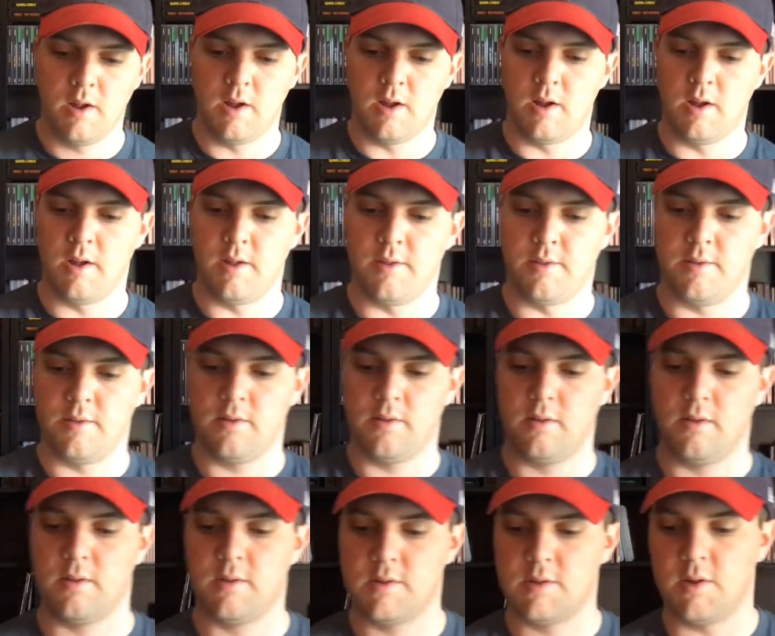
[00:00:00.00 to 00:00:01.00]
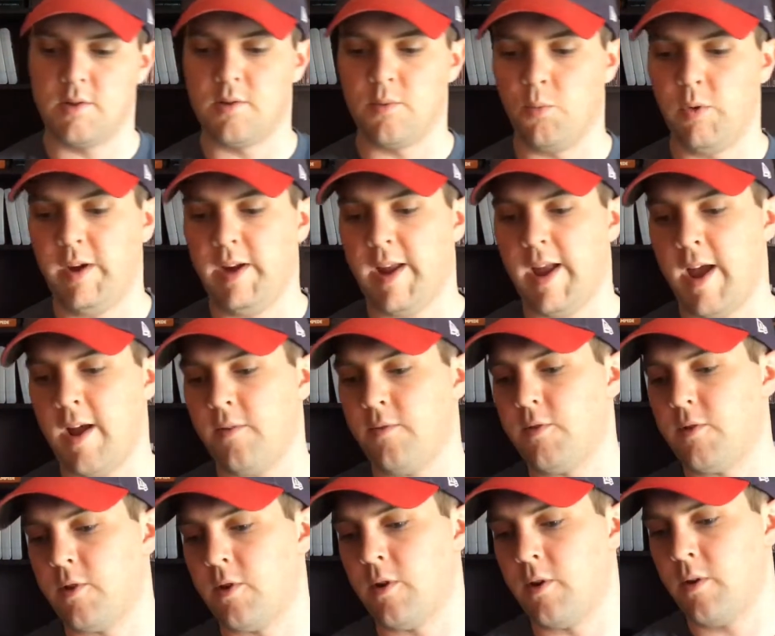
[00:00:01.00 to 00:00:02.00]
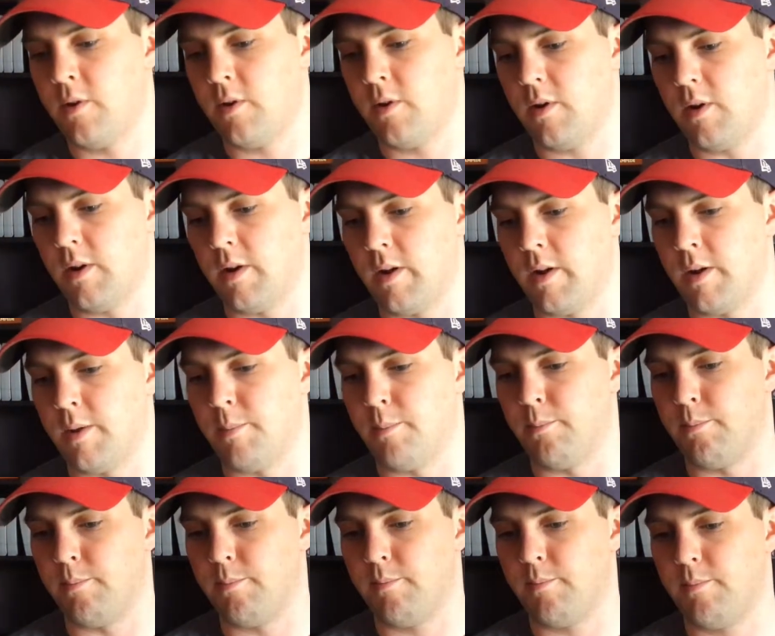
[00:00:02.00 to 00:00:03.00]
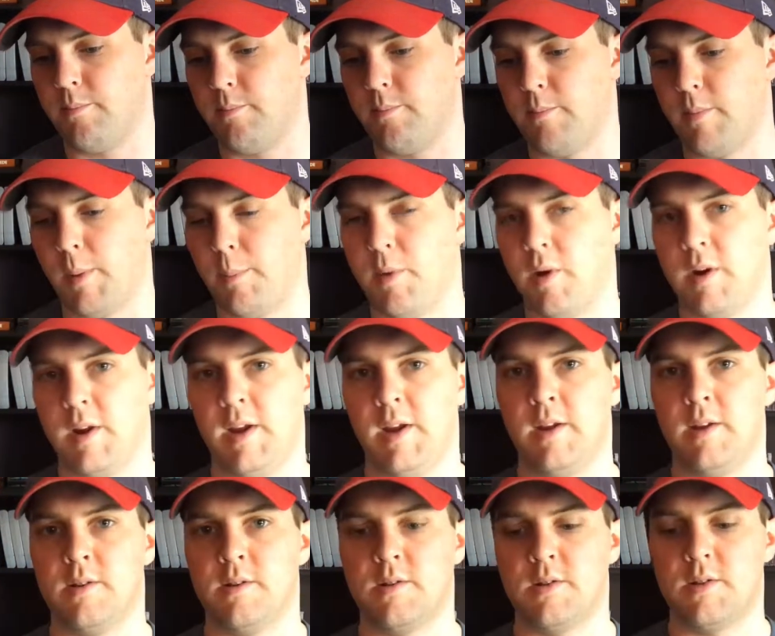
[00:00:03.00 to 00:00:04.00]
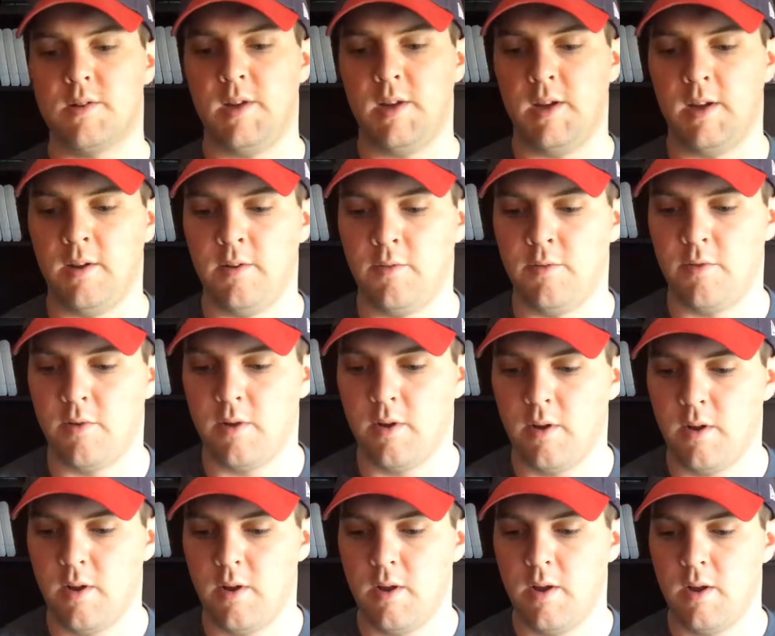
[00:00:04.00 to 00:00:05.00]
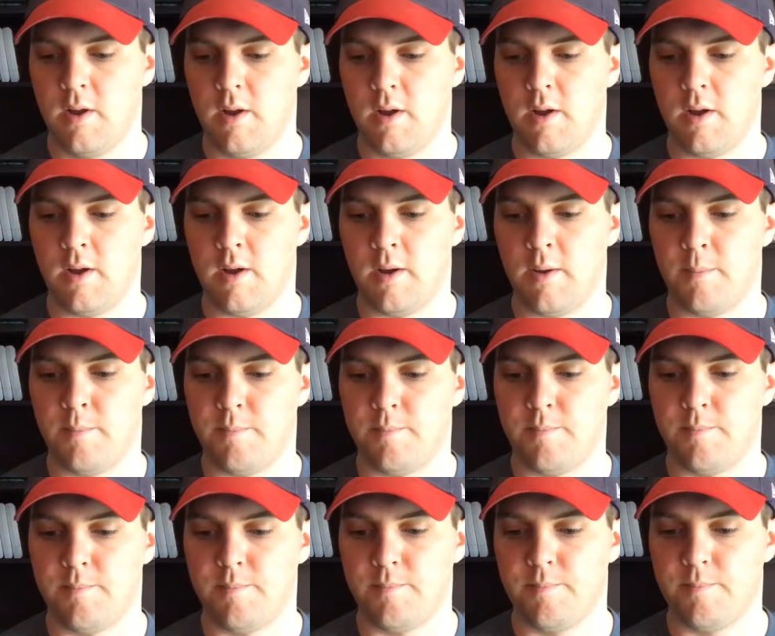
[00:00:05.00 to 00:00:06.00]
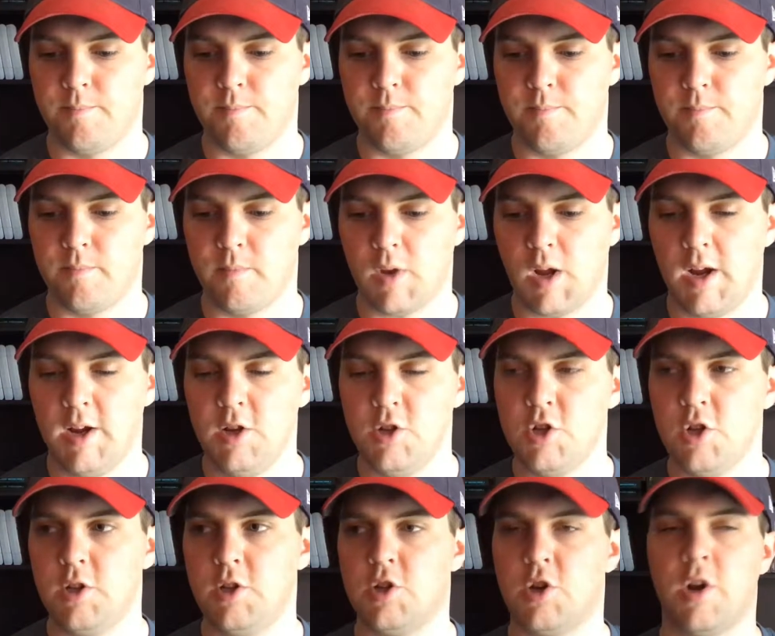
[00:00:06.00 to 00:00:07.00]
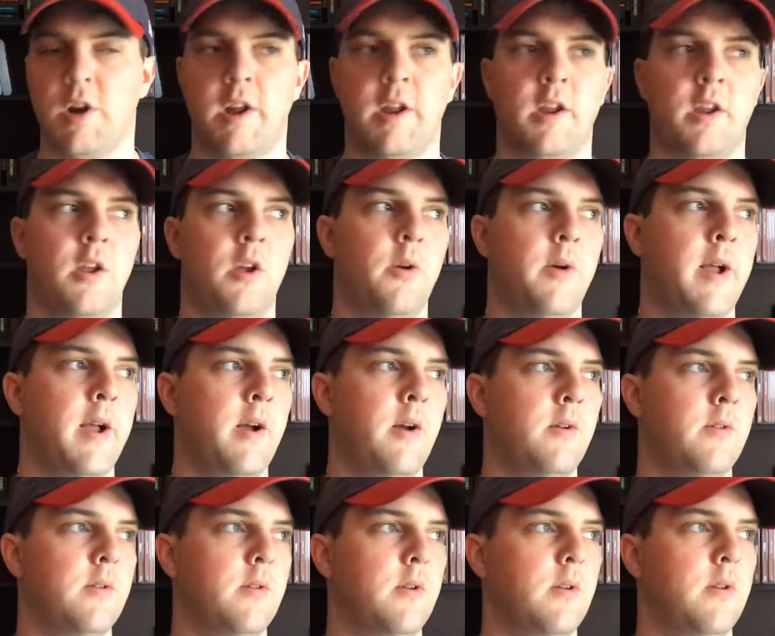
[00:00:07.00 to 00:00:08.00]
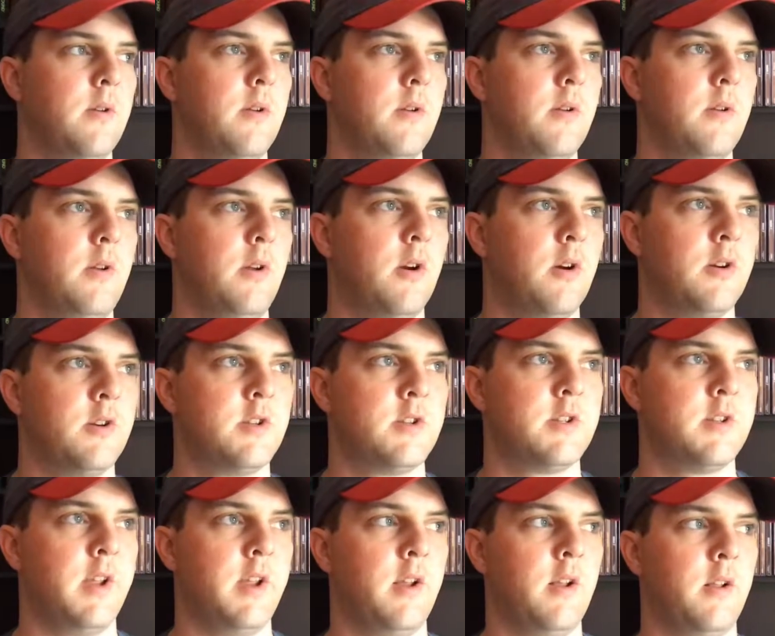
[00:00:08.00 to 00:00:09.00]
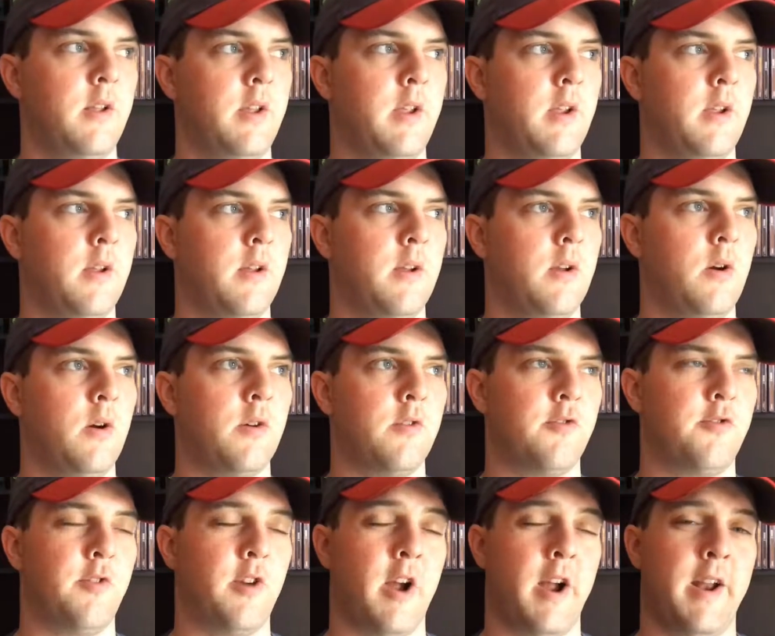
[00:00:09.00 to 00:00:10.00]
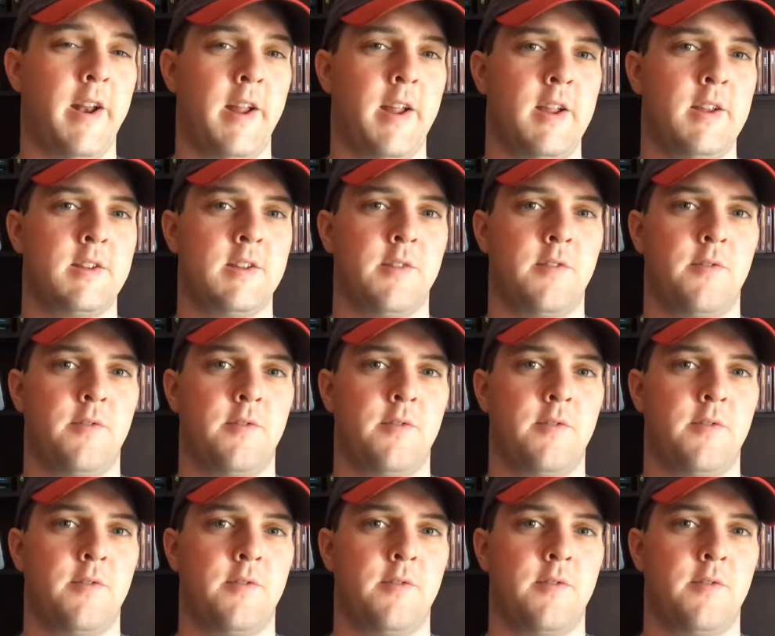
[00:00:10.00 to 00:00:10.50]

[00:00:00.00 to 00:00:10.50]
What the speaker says: So the week after, my buddy Steve, I usually try and go out yard sailing on Fridays.